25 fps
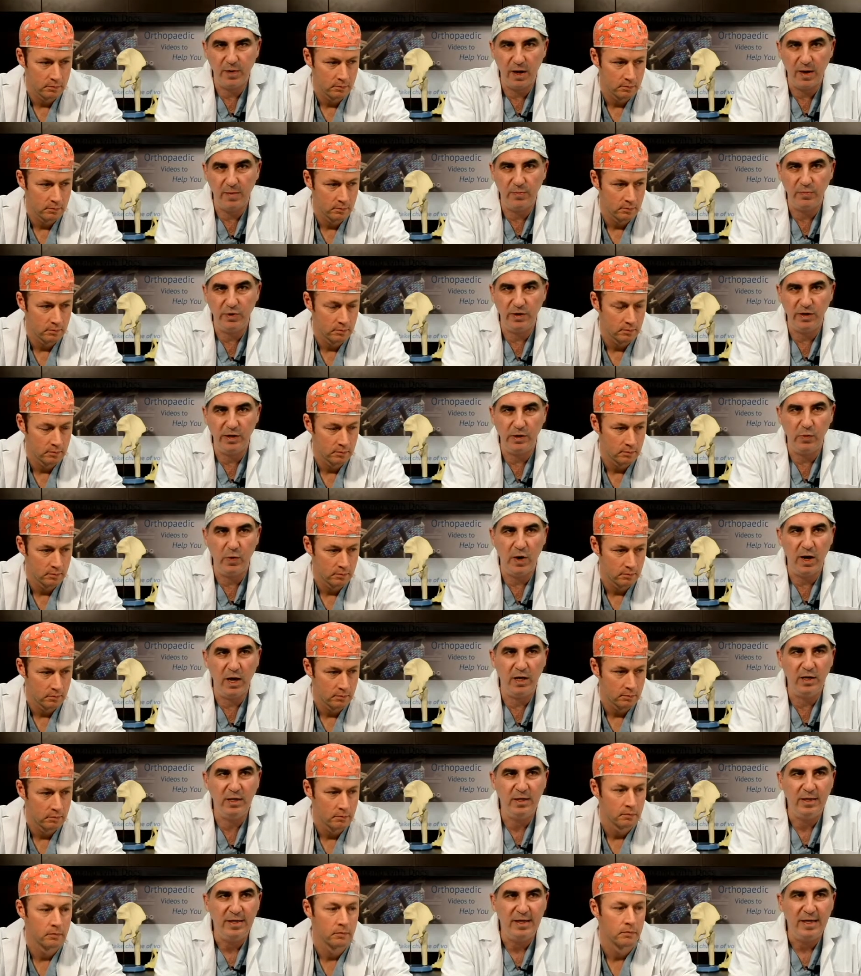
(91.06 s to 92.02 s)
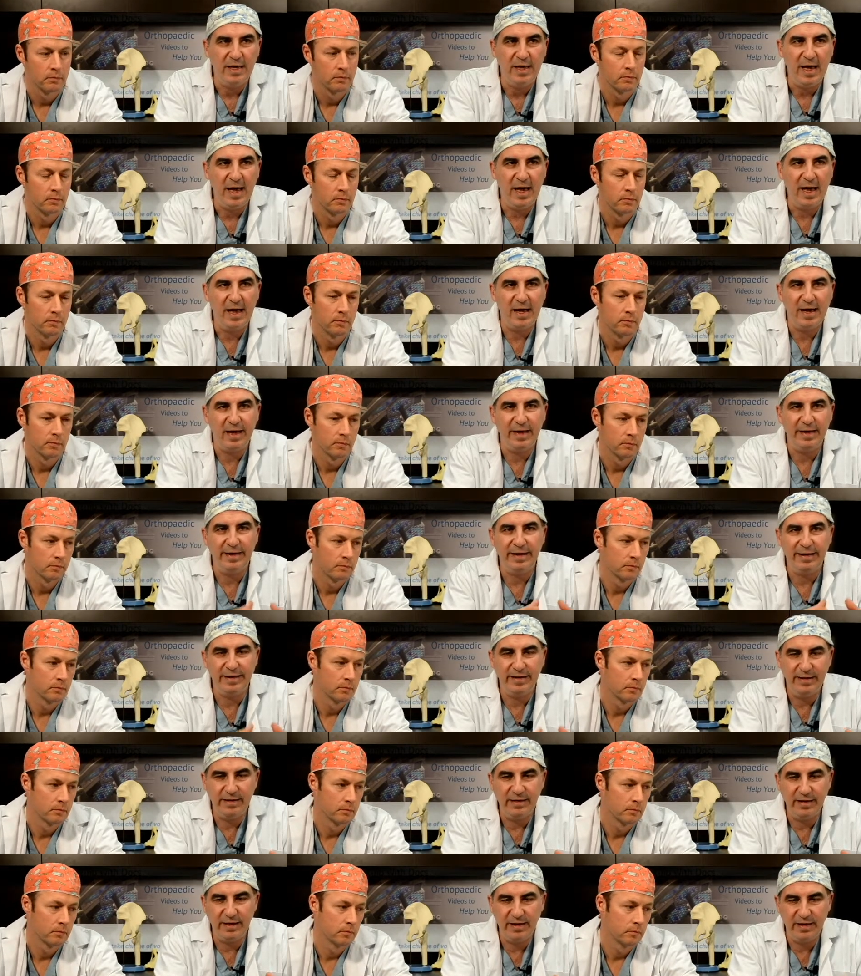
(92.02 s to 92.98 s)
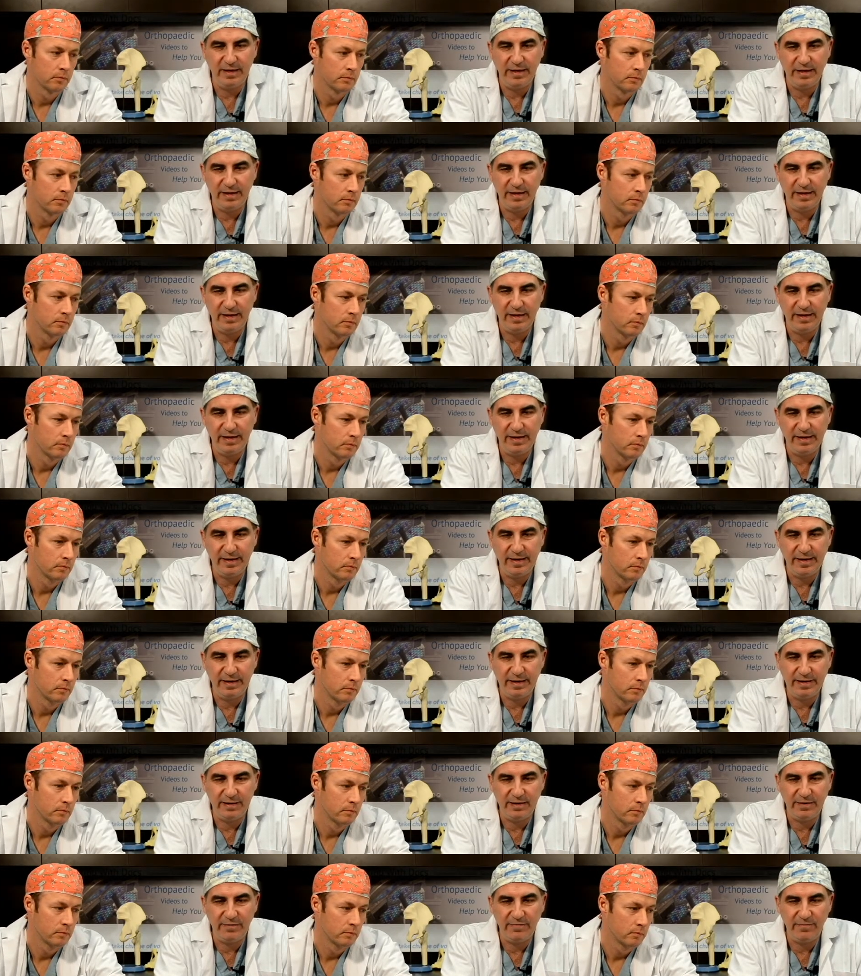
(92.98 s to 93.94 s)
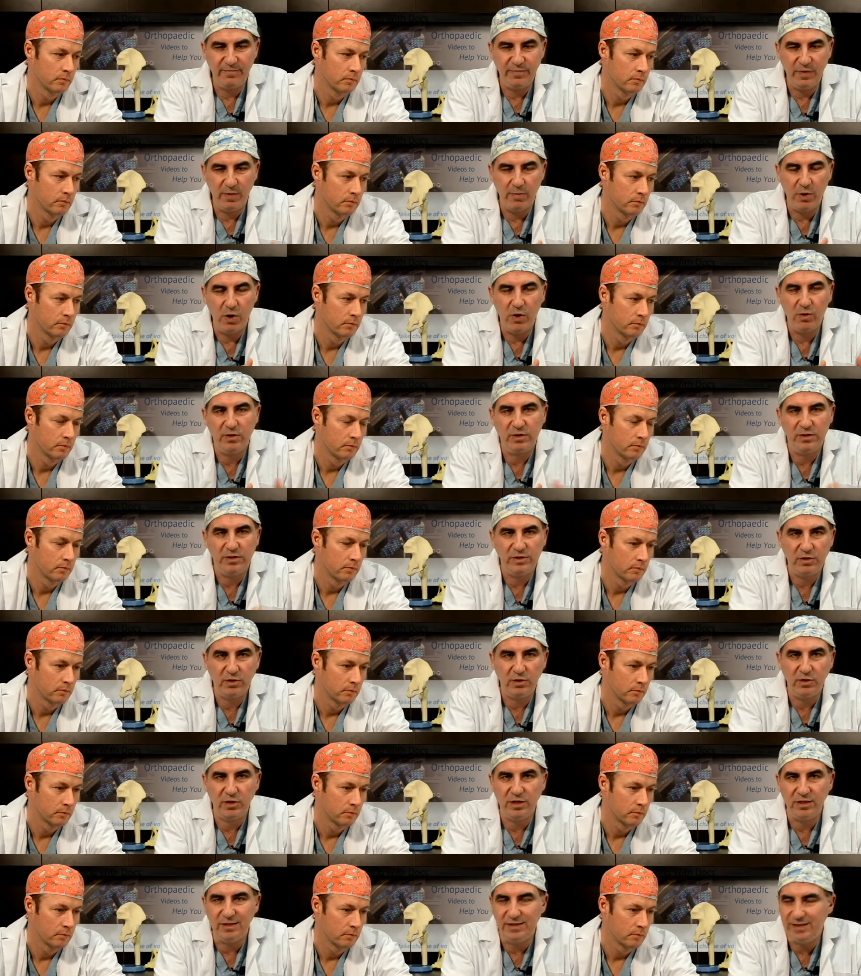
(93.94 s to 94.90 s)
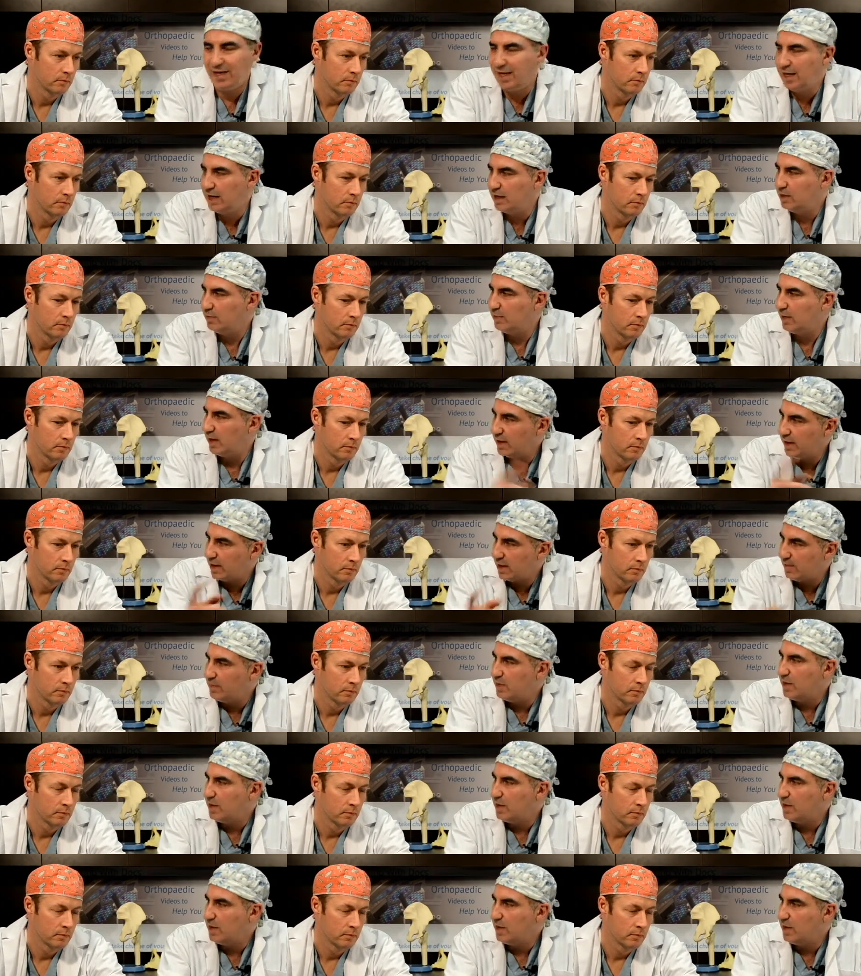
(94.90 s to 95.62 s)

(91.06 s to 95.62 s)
Speaker 1: pretty well, and the bone is still contained by that